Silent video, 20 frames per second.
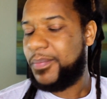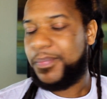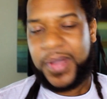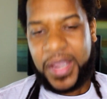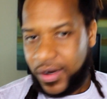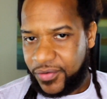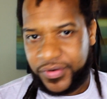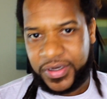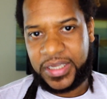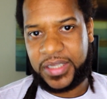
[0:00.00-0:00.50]

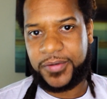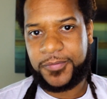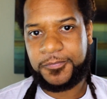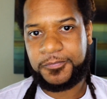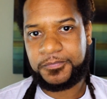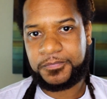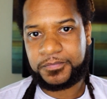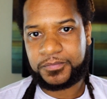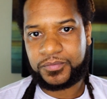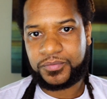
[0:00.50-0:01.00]
Period.
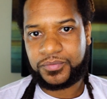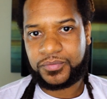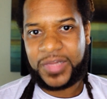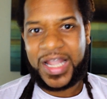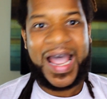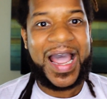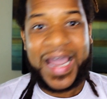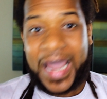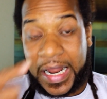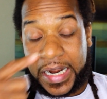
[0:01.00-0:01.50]

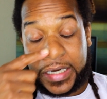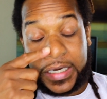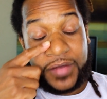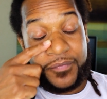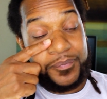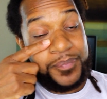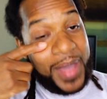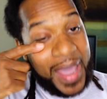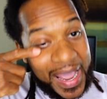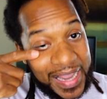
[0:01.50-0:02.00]
I got
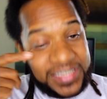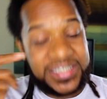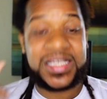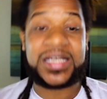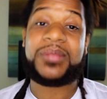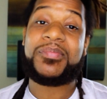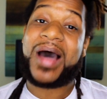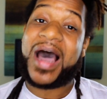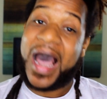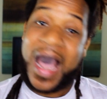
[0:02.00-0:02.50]
enough bags
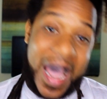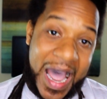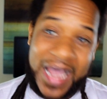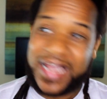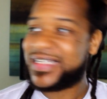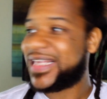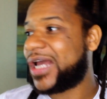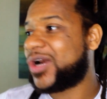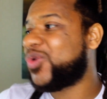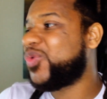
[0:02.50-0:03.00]
under my eyes.